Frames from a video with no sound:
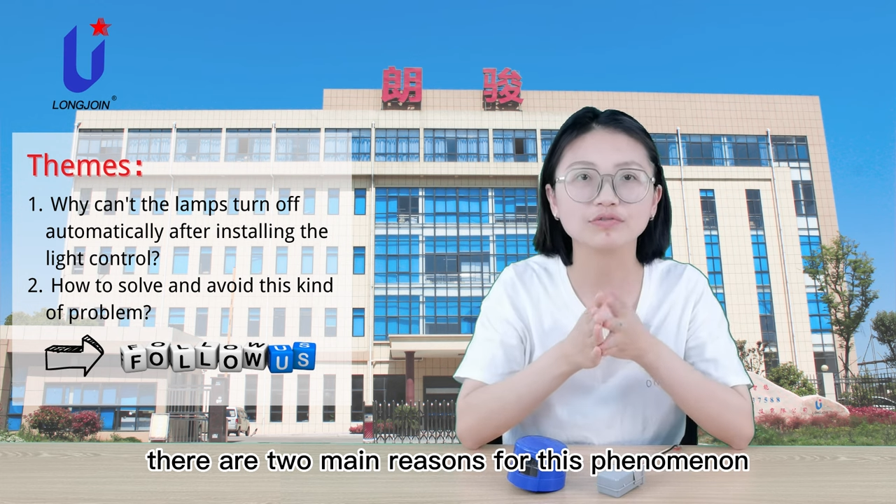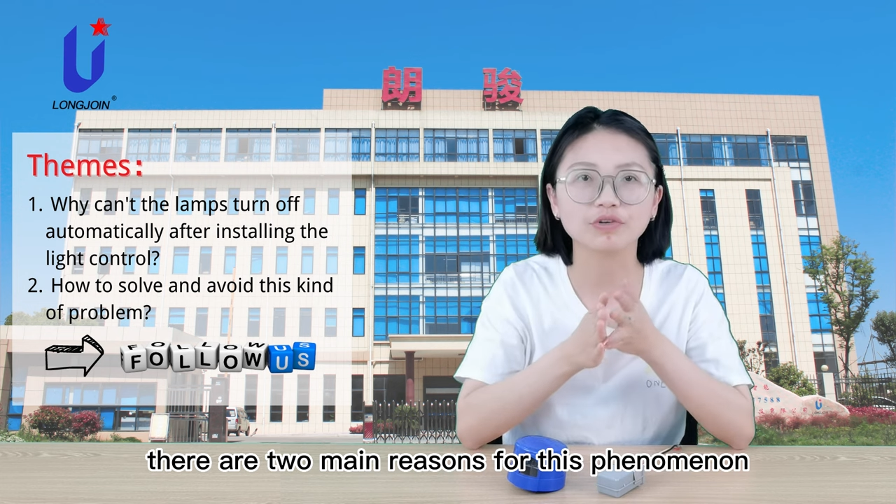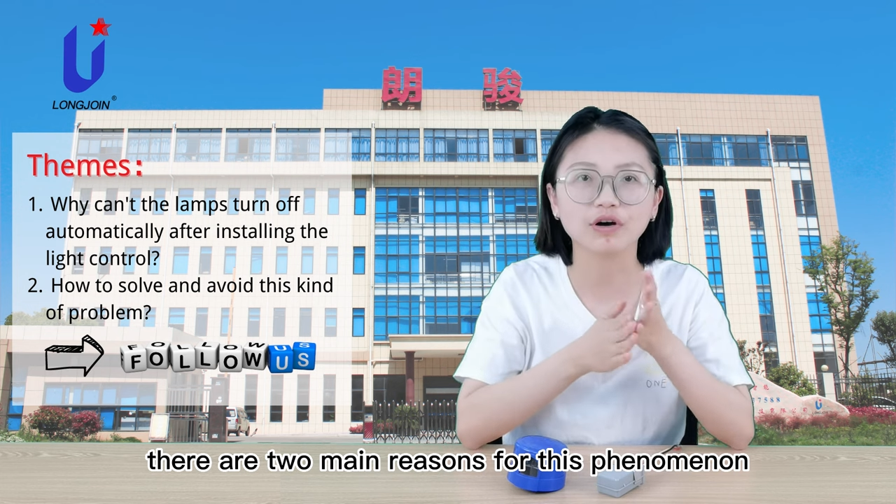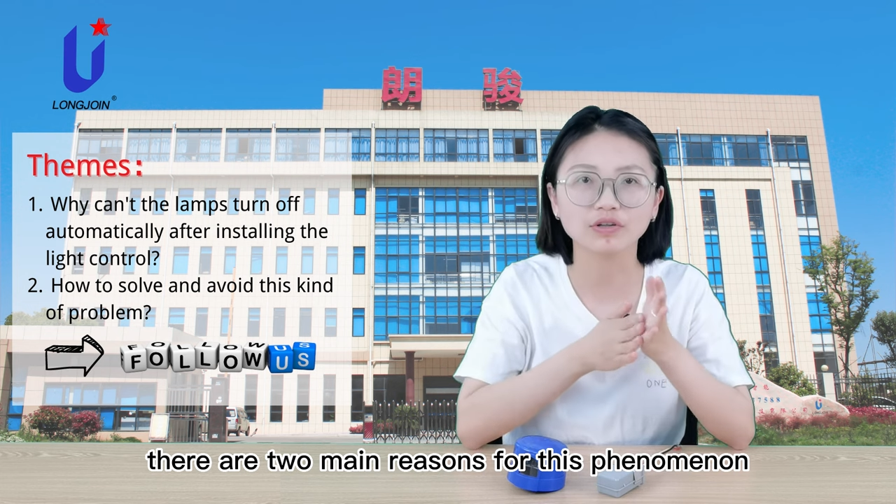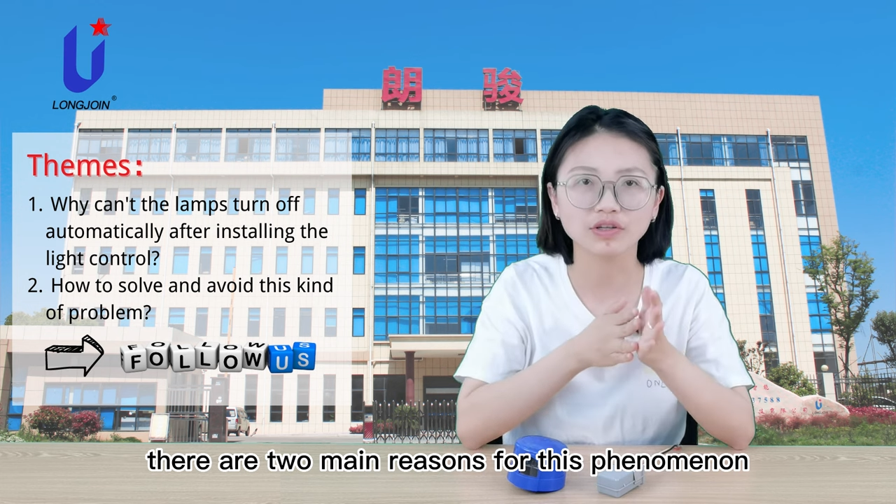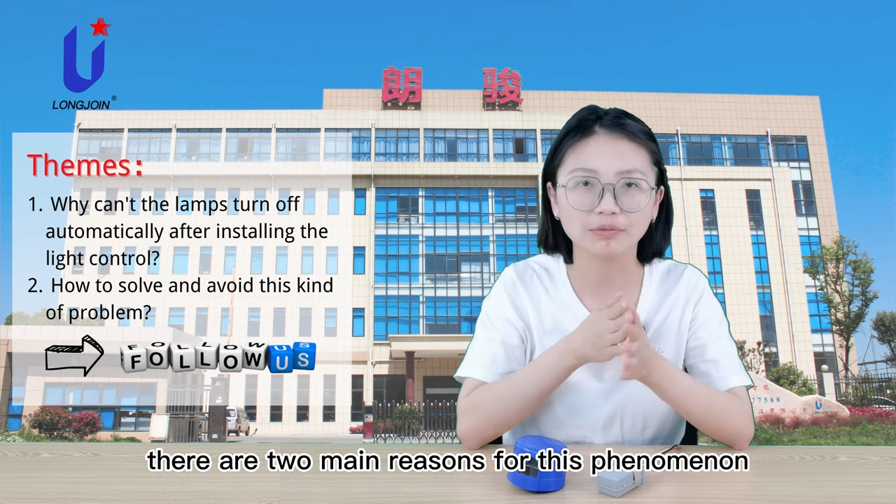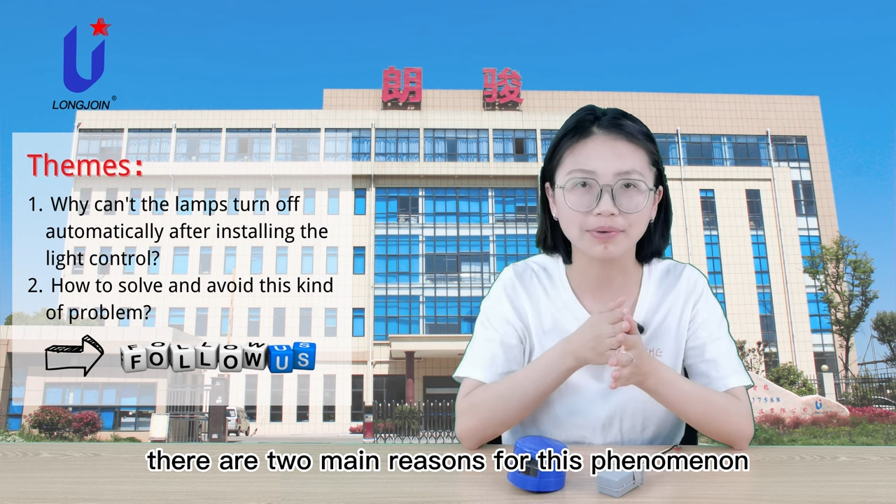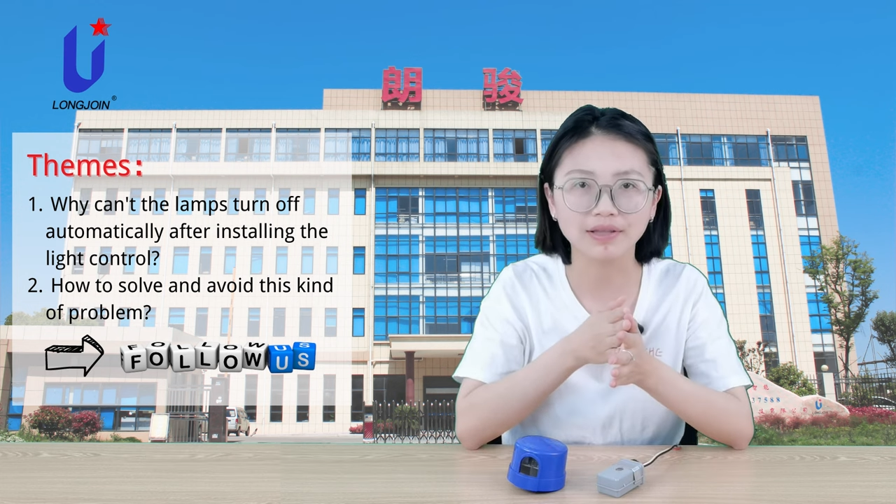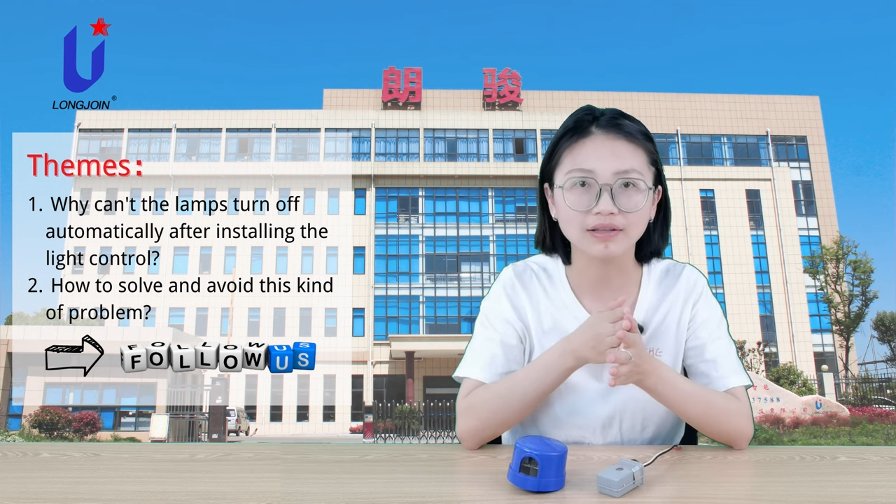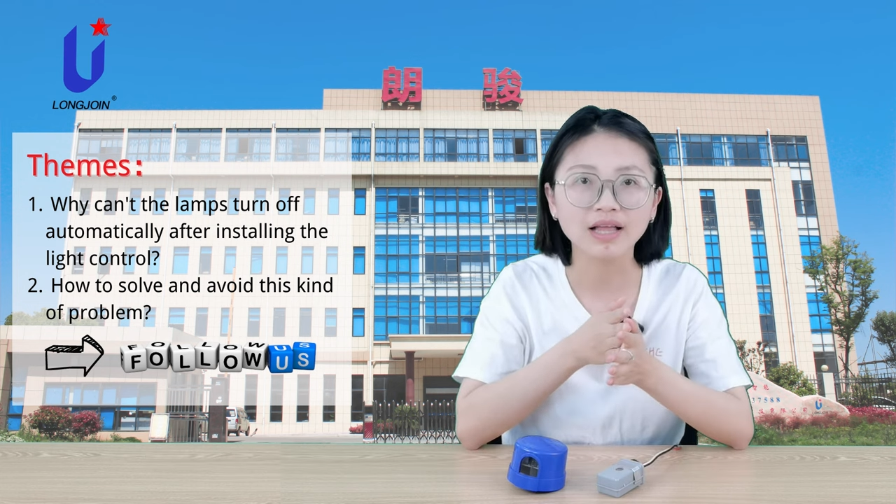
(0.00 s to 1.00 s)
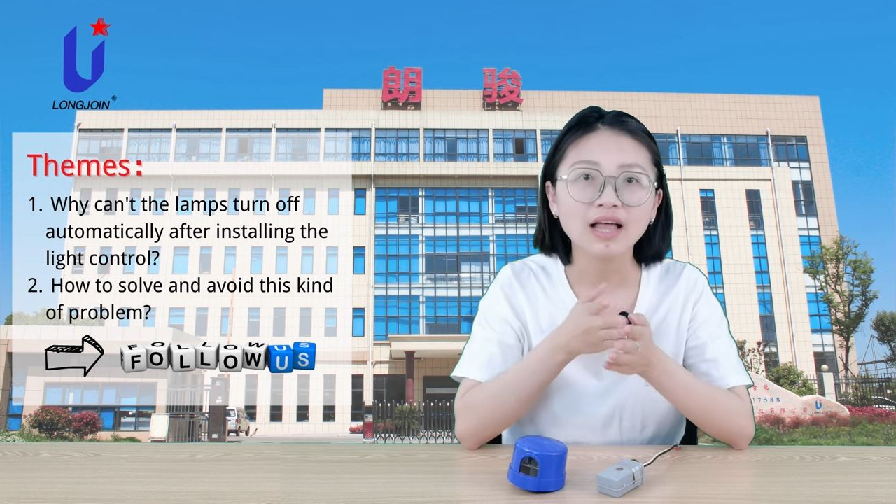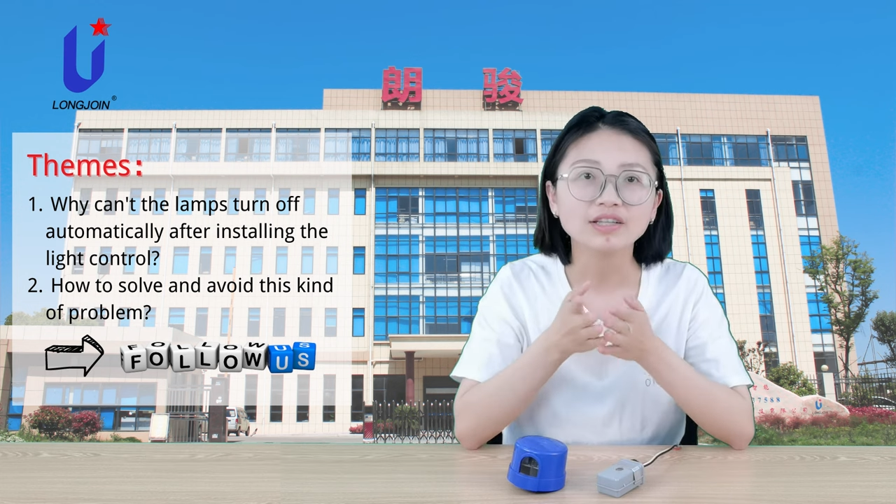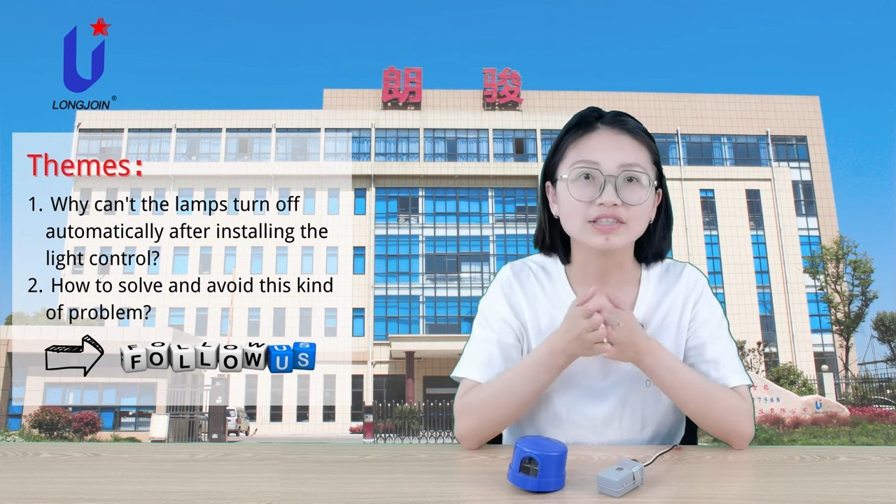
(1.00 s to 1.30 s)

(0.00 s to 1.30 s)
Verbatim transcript: phenomenon.